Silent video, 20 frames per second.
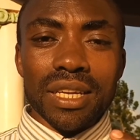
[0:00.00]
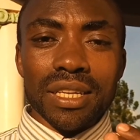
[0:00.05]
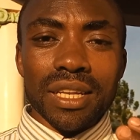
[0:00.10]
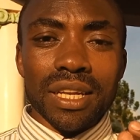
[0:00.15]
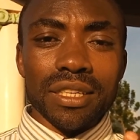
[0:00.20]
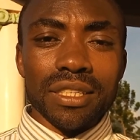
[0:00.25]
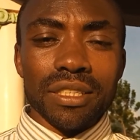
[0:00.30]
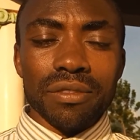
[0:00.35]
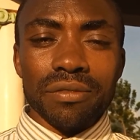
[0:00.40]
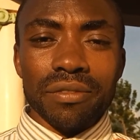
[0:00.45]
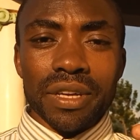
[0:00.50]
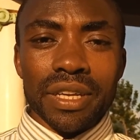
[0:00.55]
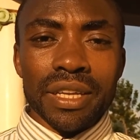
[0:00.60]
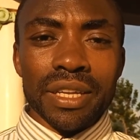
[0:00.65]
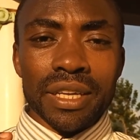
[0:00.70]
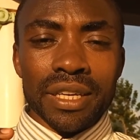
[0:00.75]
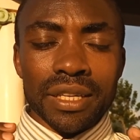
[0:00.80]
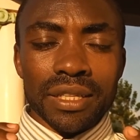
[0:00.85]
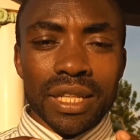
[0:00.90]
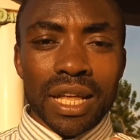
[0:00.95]
that even
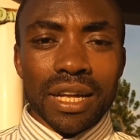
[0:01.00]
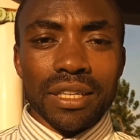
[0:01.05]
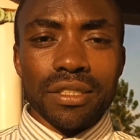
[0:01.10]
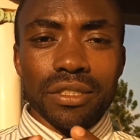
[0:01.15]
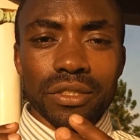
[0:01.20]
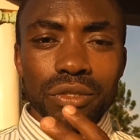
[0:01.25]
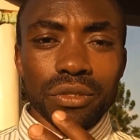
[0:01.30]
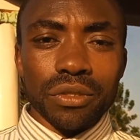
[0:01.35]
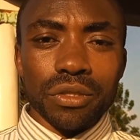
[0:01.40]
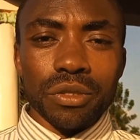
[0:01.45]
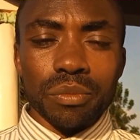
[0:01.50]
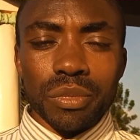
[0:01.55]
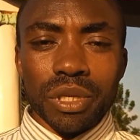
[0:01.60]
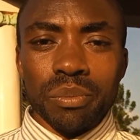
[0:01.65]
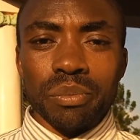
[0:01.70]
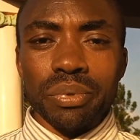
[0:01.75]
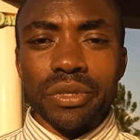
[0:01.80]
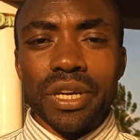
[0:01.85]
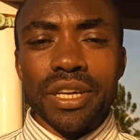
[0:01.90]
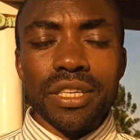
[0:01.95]
that YouTube
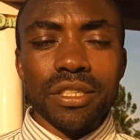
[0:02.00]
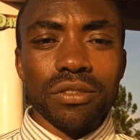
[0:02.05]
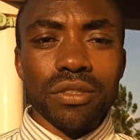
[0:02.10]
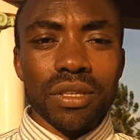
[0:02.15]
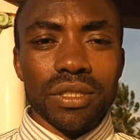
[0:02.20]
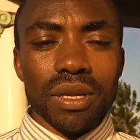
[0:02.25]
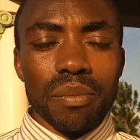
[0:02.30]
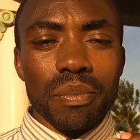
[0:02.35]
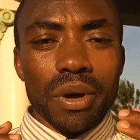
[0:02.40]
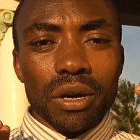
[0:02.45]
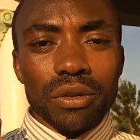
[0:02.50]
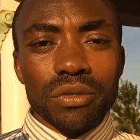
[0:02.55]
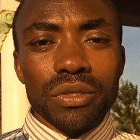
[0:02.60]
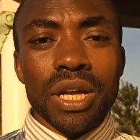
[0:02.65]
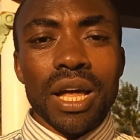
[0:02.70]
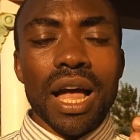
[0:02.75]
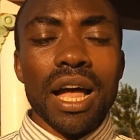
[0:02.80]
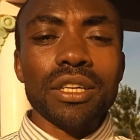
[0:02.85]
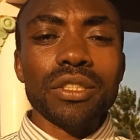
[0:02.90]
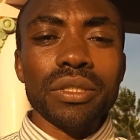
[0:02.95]
employee he talked about,
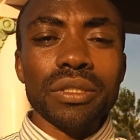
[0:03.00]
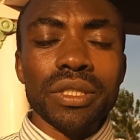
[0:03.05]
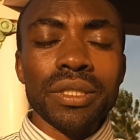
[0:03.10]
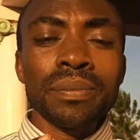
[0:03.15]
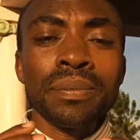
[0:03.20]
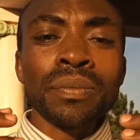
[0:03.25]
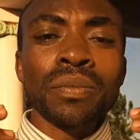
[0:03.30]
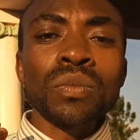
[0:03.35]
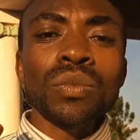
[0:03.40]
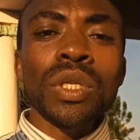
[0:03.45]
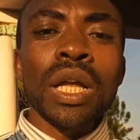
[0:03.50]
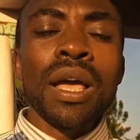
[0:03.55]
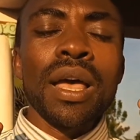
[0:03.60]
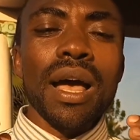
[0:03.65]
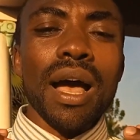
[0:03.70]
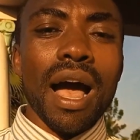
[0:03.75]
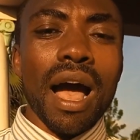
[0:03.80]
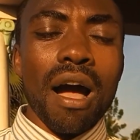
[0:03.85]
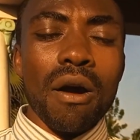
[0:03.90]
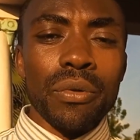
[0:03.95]
actually
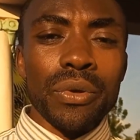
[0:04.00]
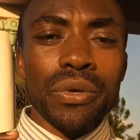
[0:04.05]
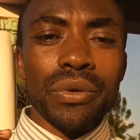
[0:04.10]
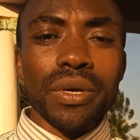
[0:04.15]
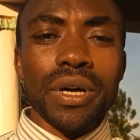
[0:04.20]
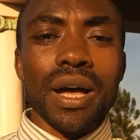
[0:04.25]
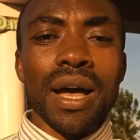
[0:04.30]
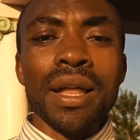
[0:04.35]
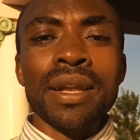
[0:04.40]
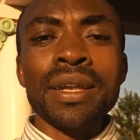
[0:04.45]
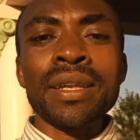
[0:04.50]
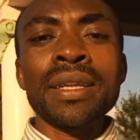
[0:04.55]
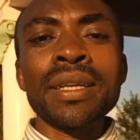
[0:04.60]
how you can